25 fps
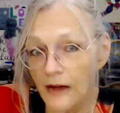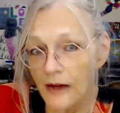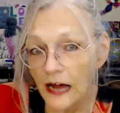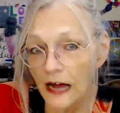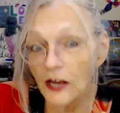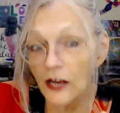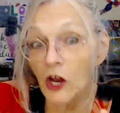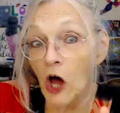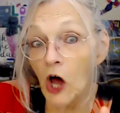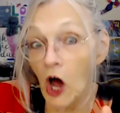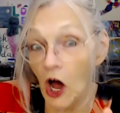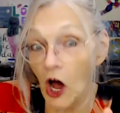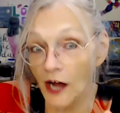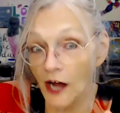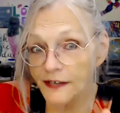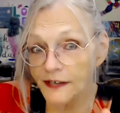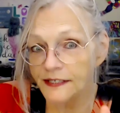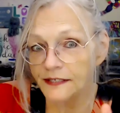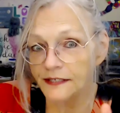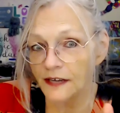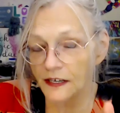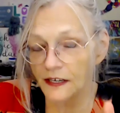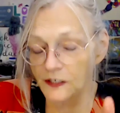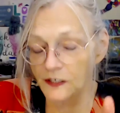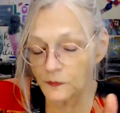A
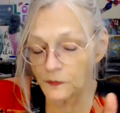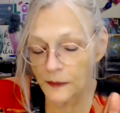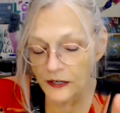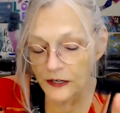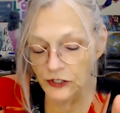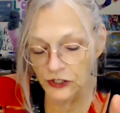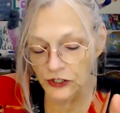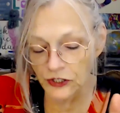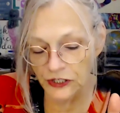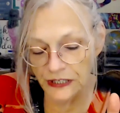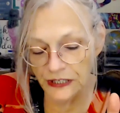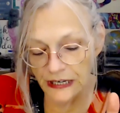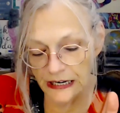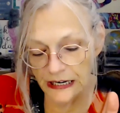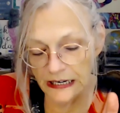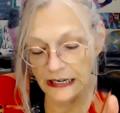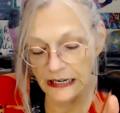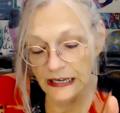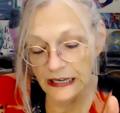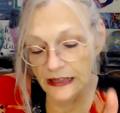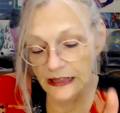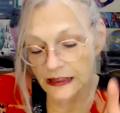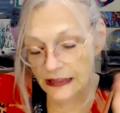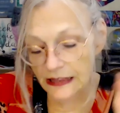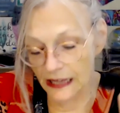lot, especially
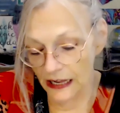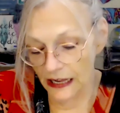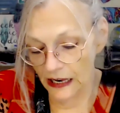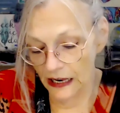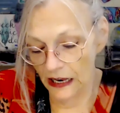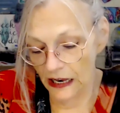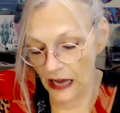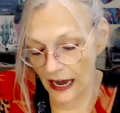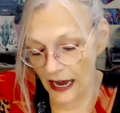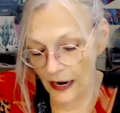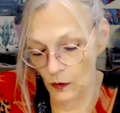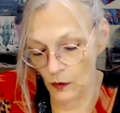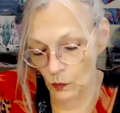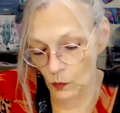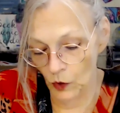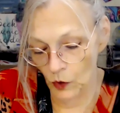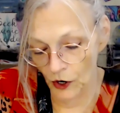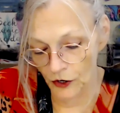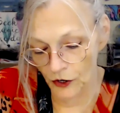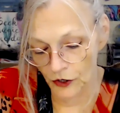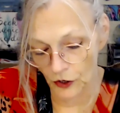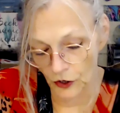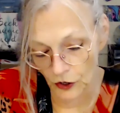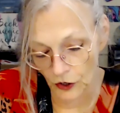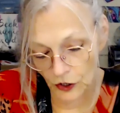in the light
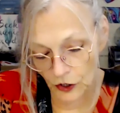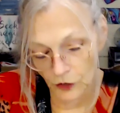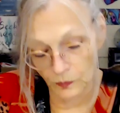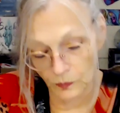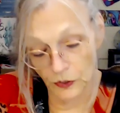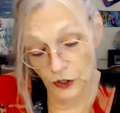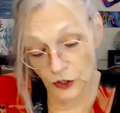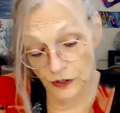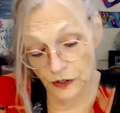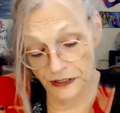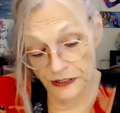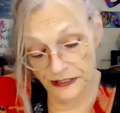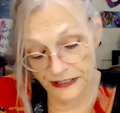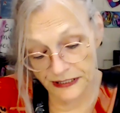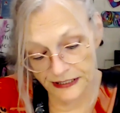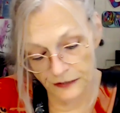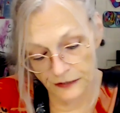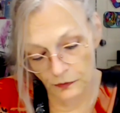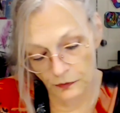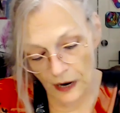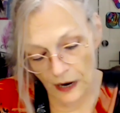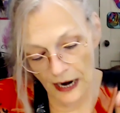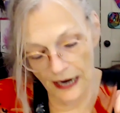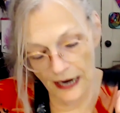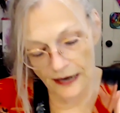worker community,
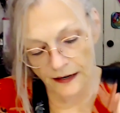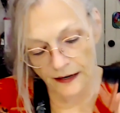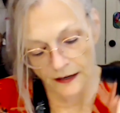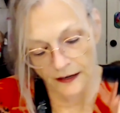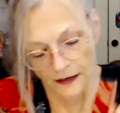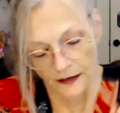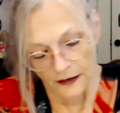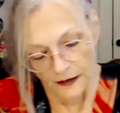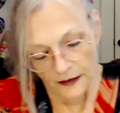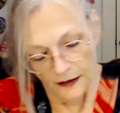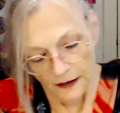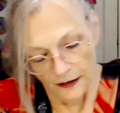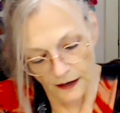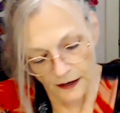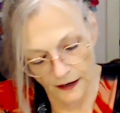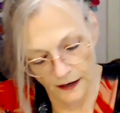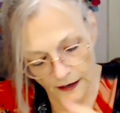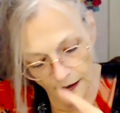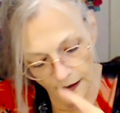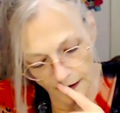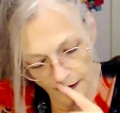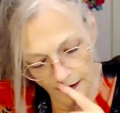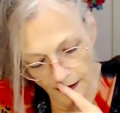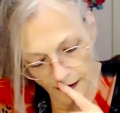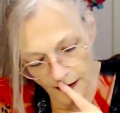right?
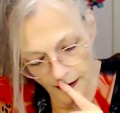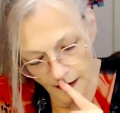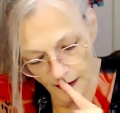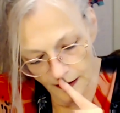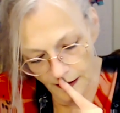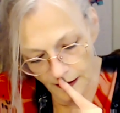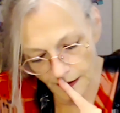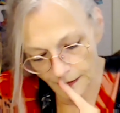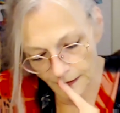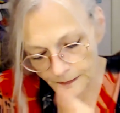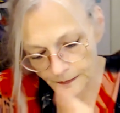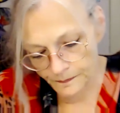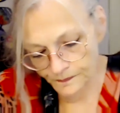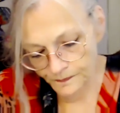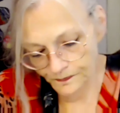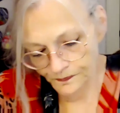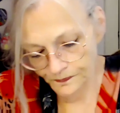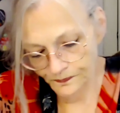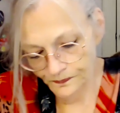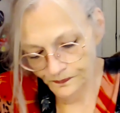The